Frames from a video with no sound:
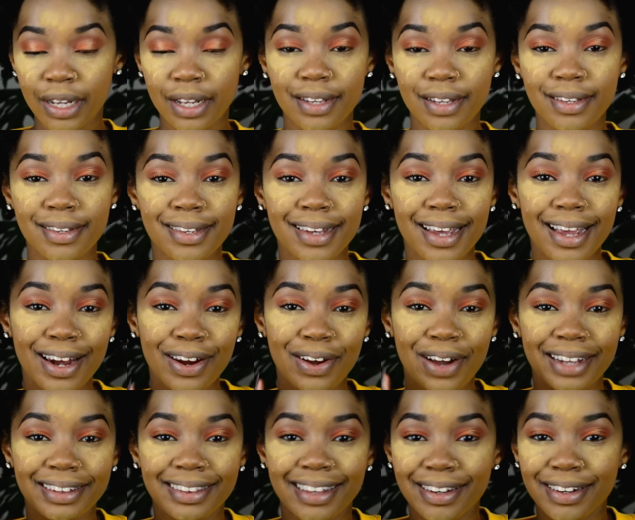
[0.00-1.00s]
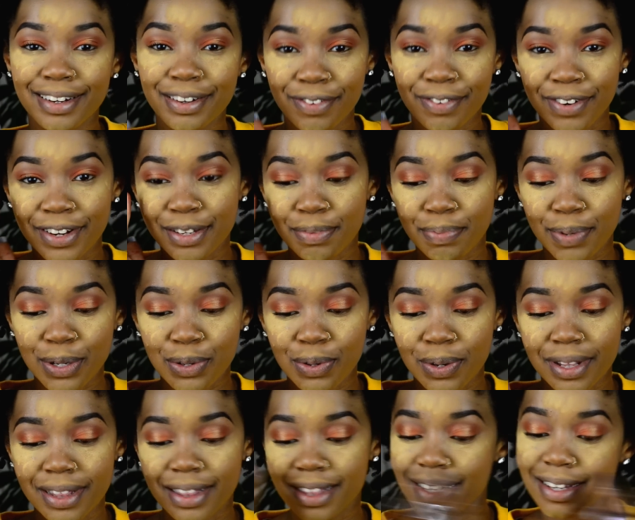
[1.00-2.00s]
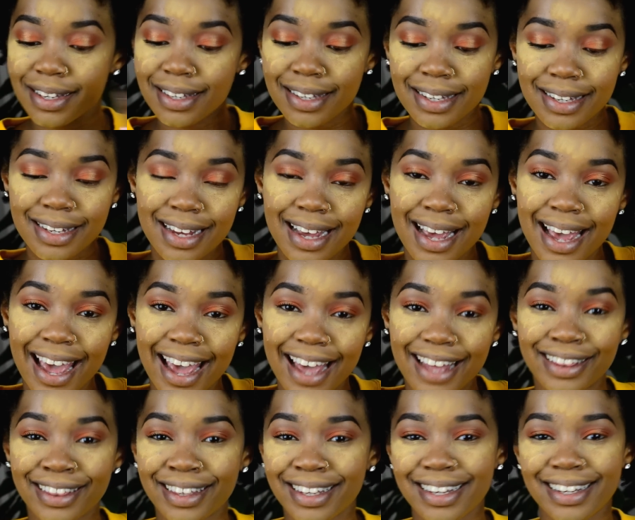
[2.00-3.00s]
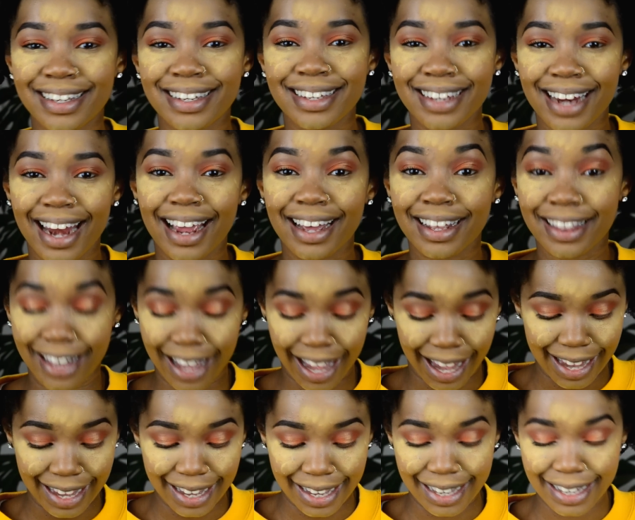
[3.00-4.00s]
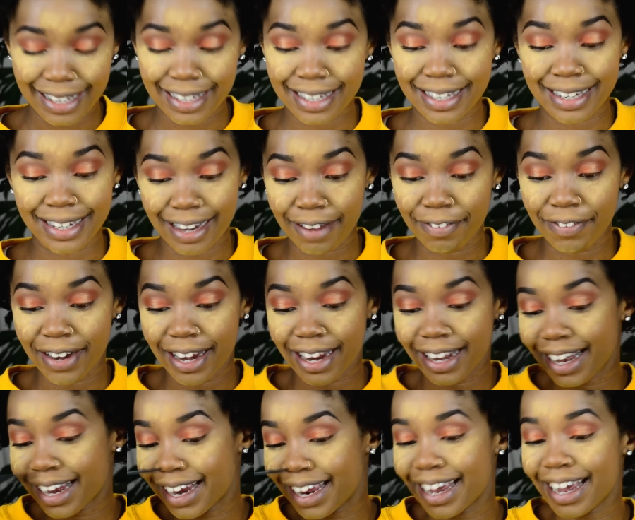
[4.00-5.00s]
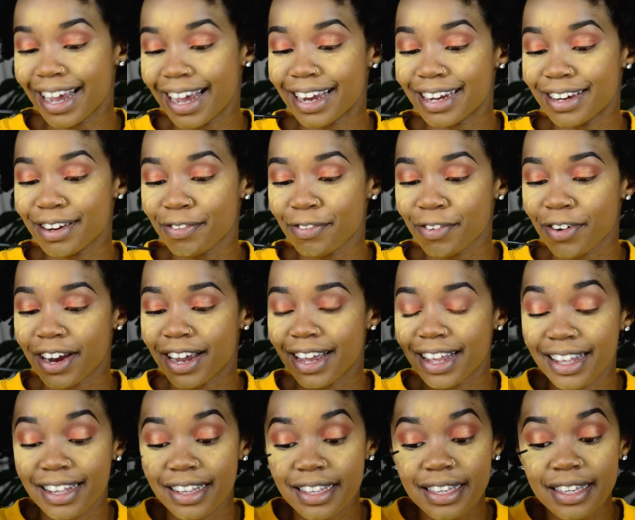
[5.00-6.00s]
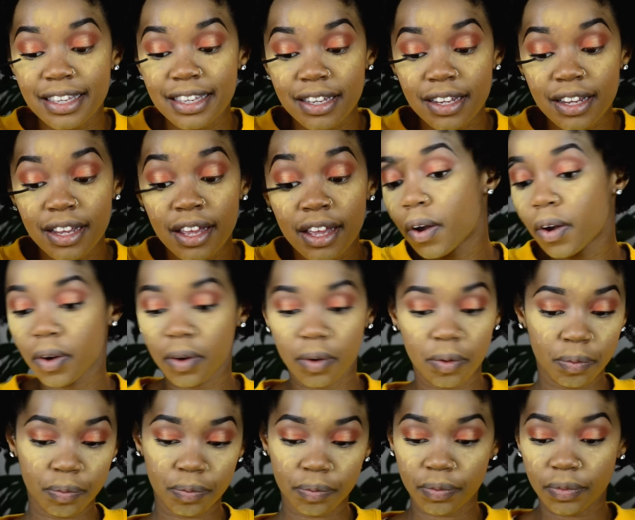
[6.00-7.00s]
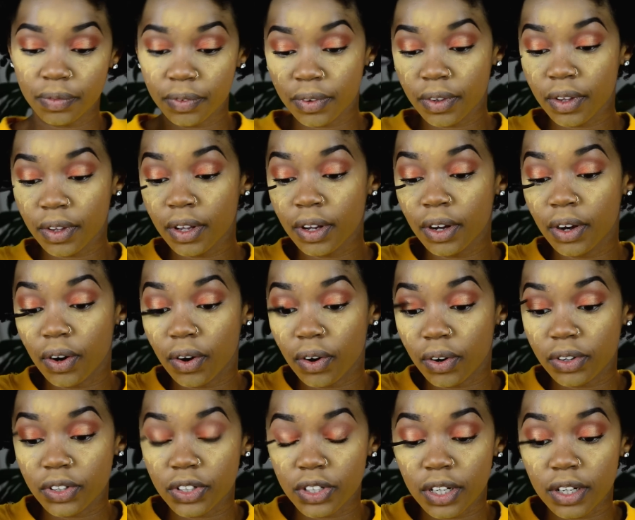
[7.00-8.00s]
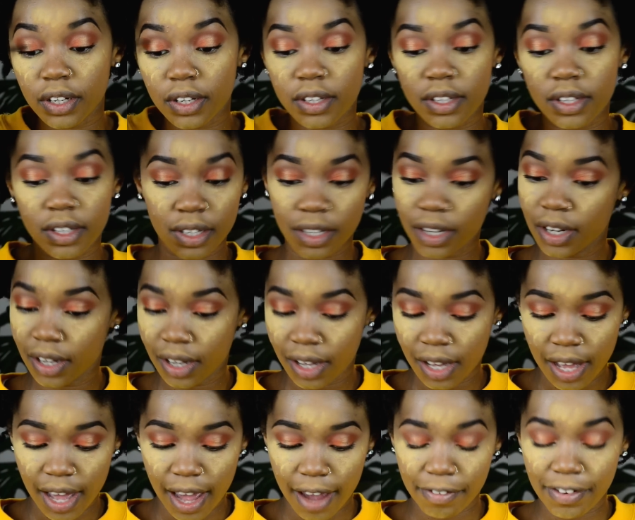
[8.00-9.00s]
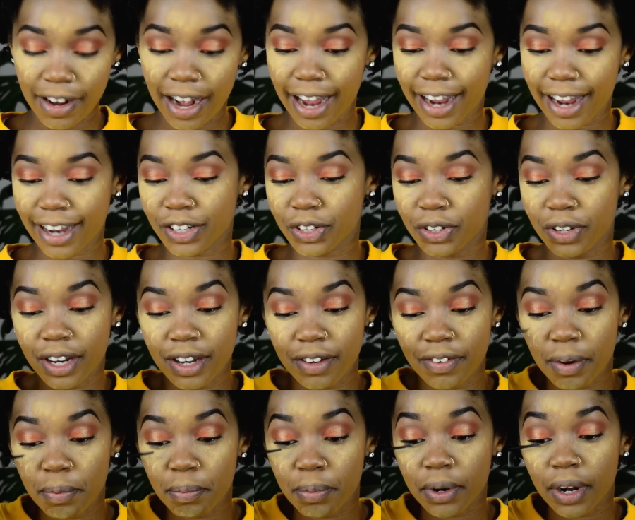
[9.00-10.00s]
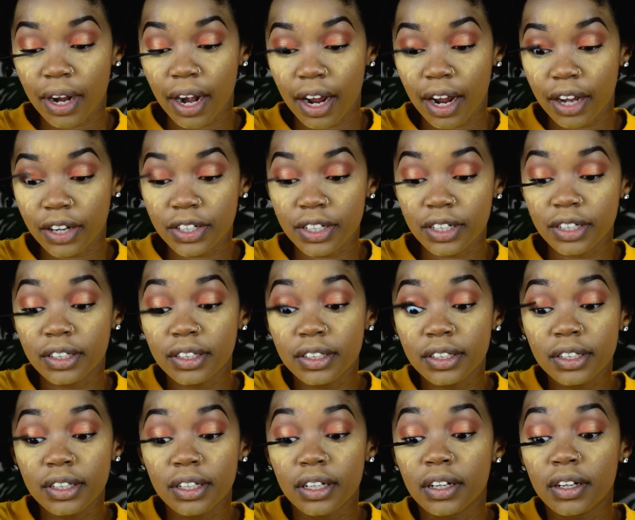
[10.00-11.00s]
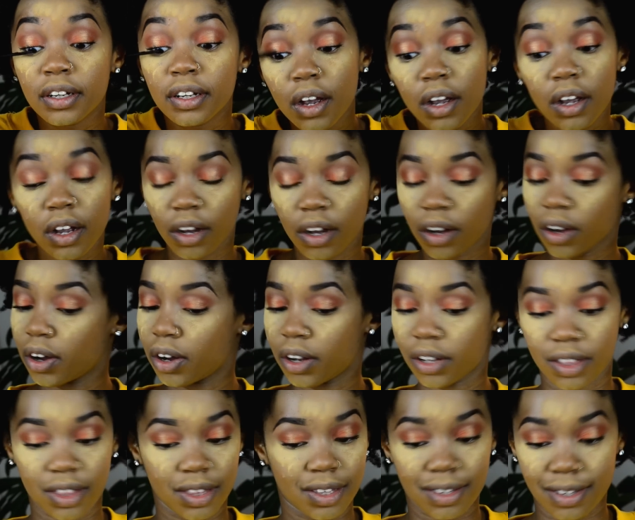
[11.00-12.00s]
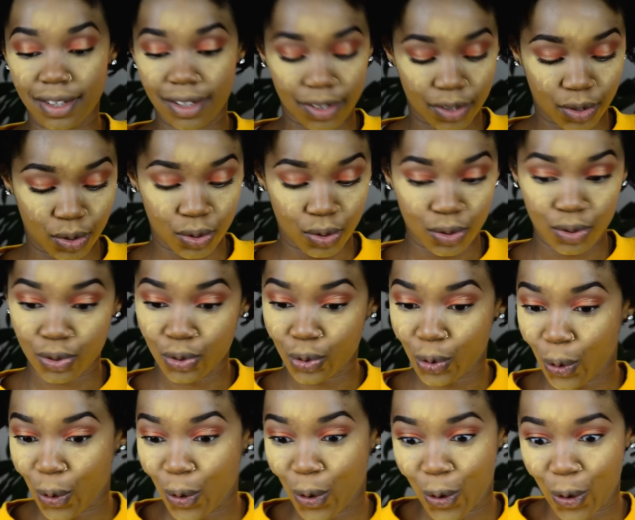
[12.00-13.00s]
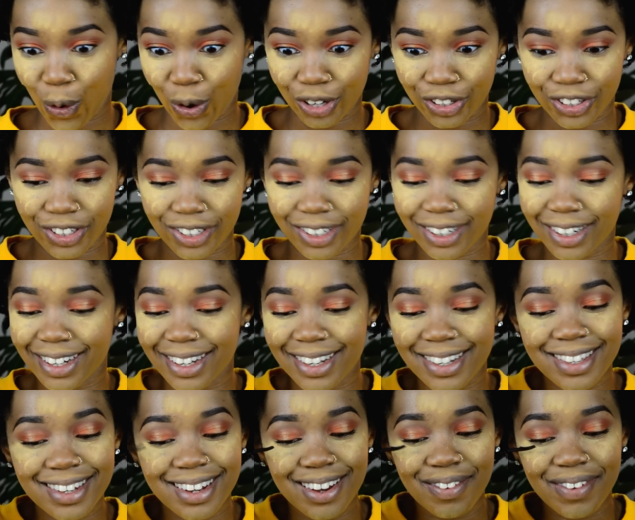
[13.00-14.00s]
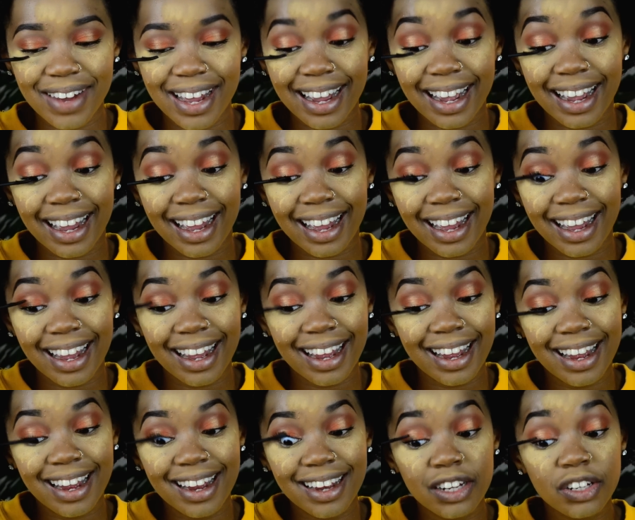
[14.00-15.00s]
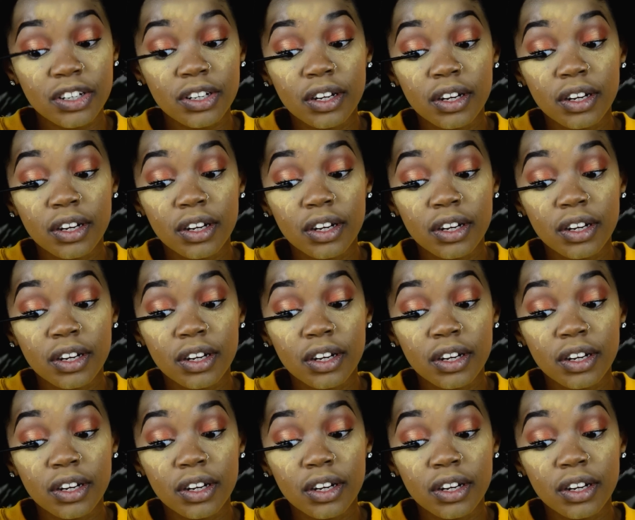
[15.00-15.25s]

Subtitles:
See, look at the difference between this and this. Like, there is definitely a difference. Gorgeous. I feel like I shouldn't even put lashes. Oh, this is so gorgeous. Oh my gosh.